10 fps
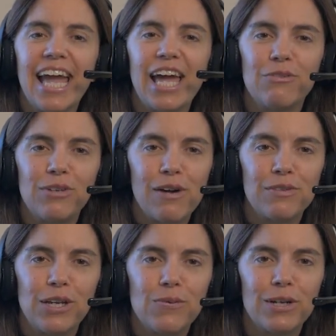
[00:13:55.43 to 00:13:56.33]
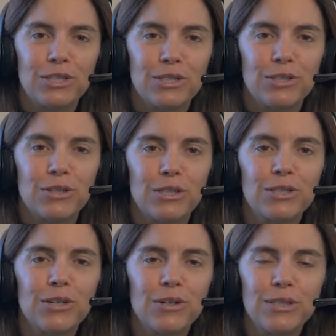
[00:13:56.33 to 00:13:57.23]
And if you have any questions or
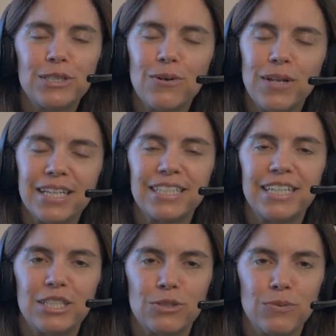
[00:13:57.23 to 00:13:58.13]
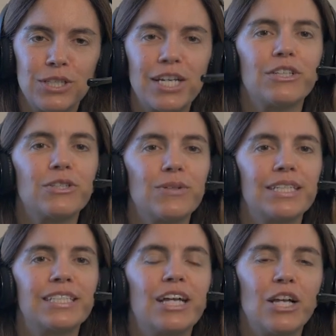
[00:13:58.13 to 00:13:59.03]
concerns, don't hesitate to reach out to
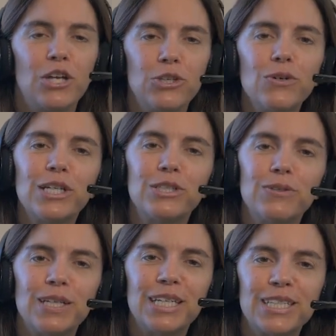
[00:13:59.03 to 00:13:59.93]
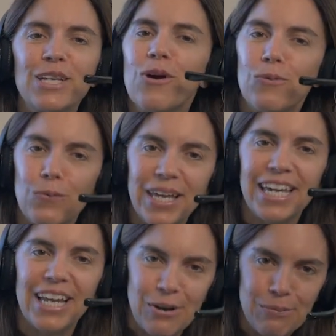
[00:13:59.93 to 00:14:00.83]
us. You can do this. We
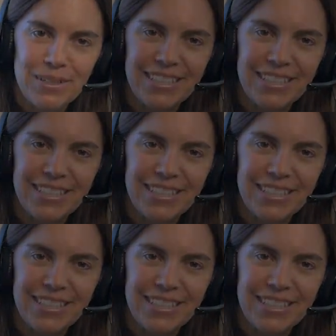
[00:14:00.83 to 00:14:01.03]
can help.